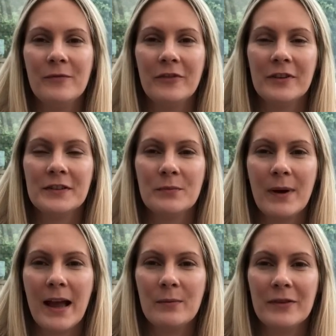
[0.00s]
for her to
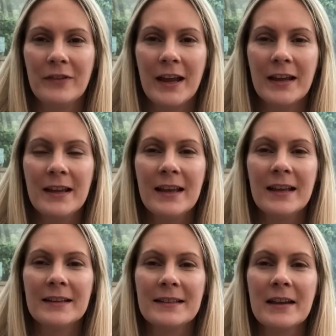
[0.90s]
wear with it.
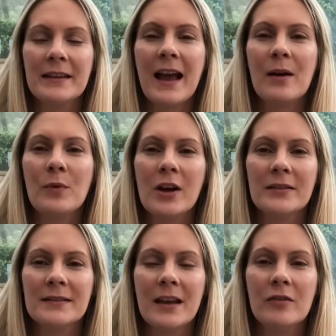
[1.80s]
So that
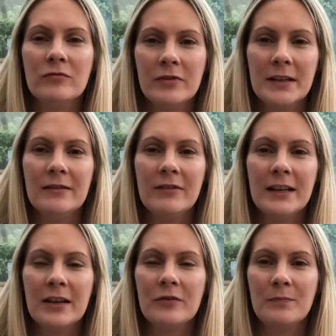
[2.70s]
was a
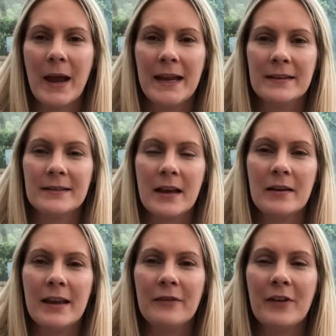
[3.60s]
really good make. So
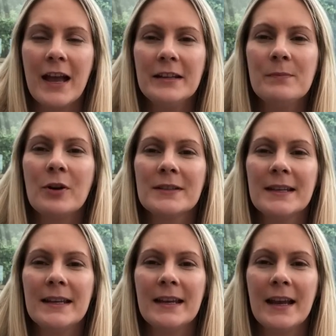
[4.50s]
if
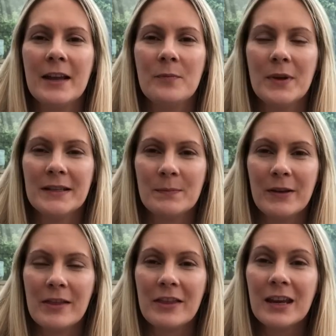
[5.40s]
anybody has
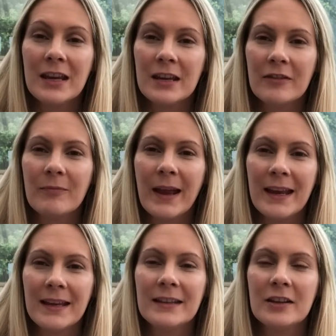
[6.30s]
been thinking of
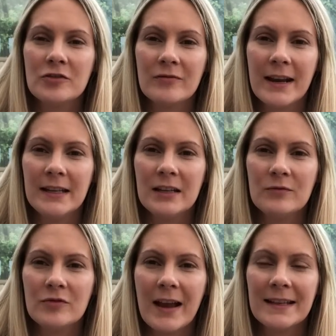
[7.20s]
making the Geranium
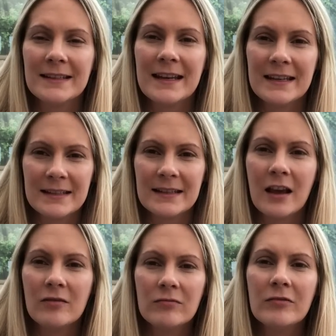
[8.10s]
dress, it is
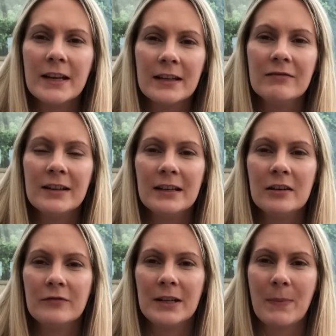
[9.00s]
a really
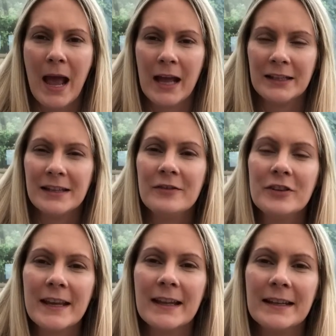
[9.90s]
lovely pattern, and if
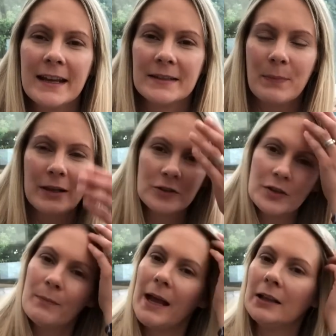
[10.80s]
you get the
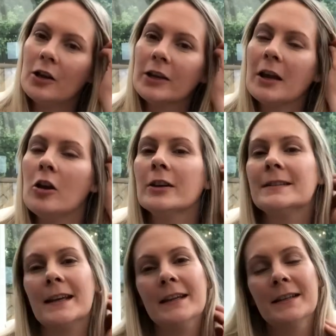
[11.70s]
expansion pack like I
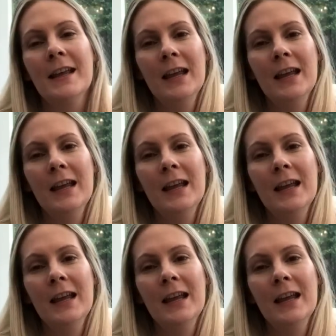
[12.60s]
did,